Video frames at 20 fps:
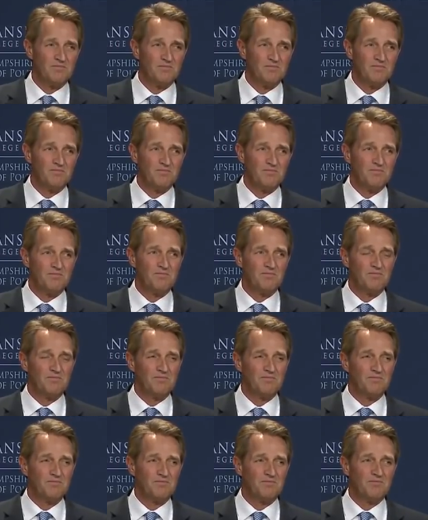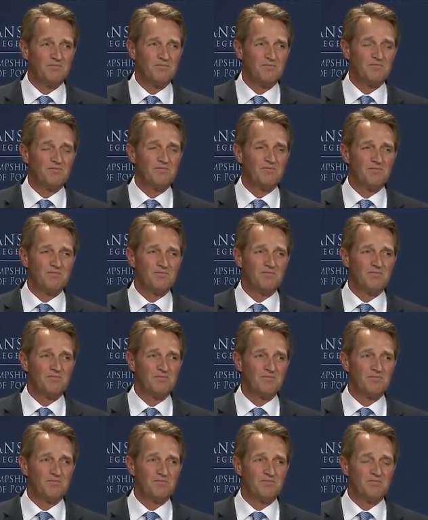
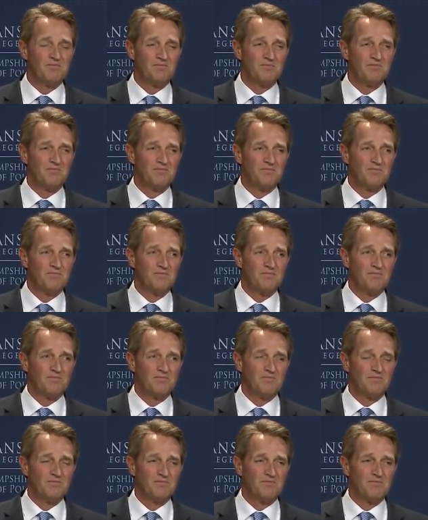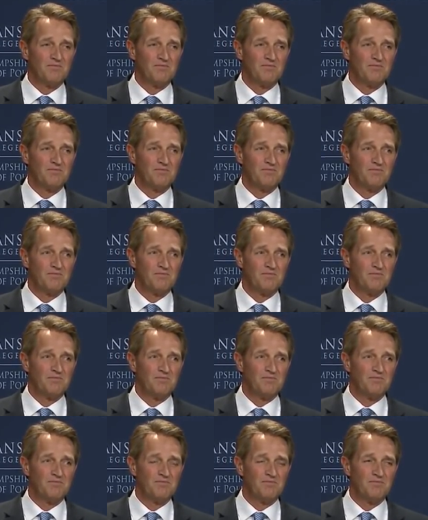
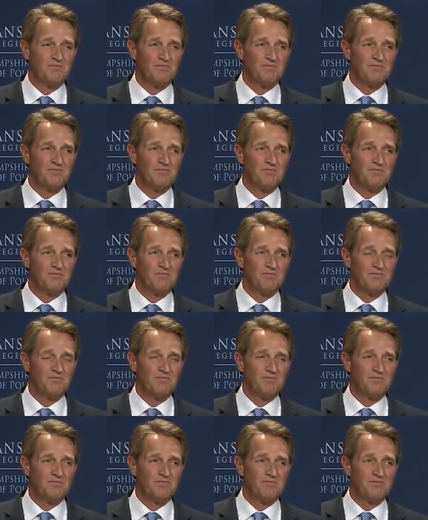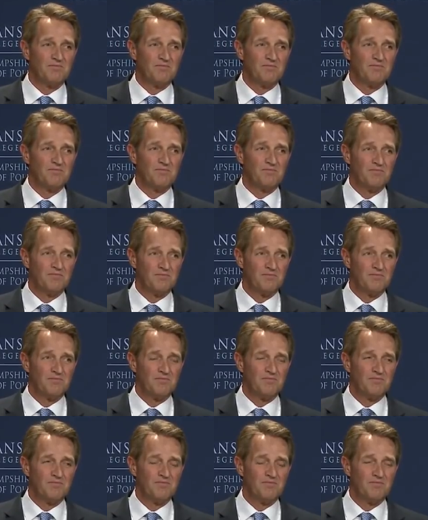
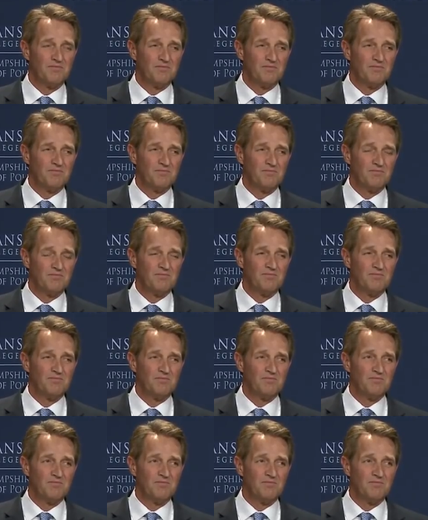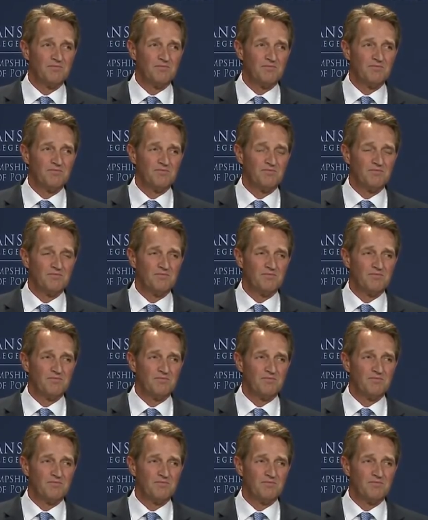Nobody speaks.